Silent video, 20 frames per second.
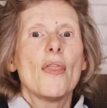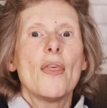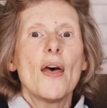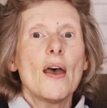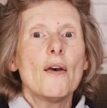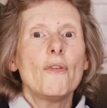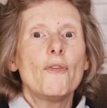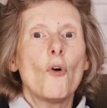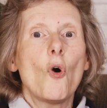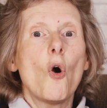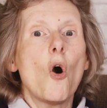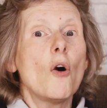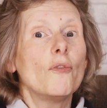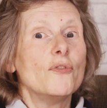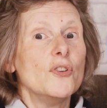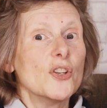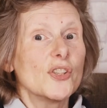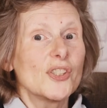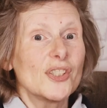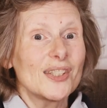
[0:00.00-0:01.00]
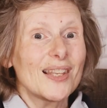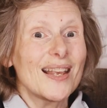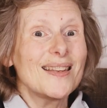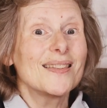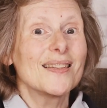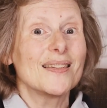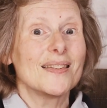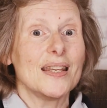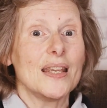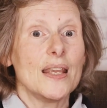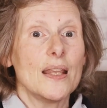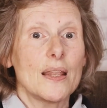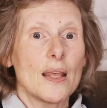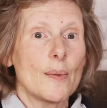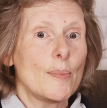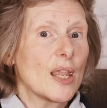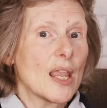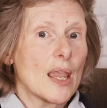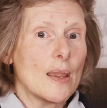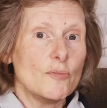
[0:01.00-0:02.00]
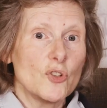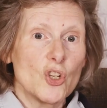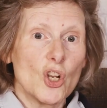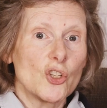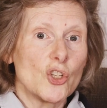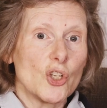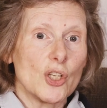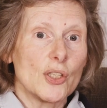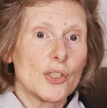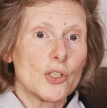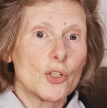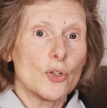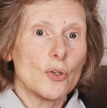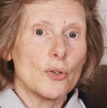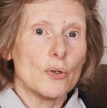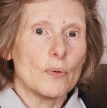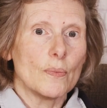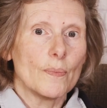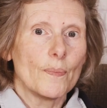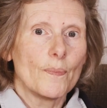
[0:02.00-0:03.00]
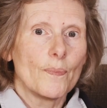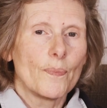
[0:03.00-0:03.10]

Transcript: Therefore, of necessity, they became judges too.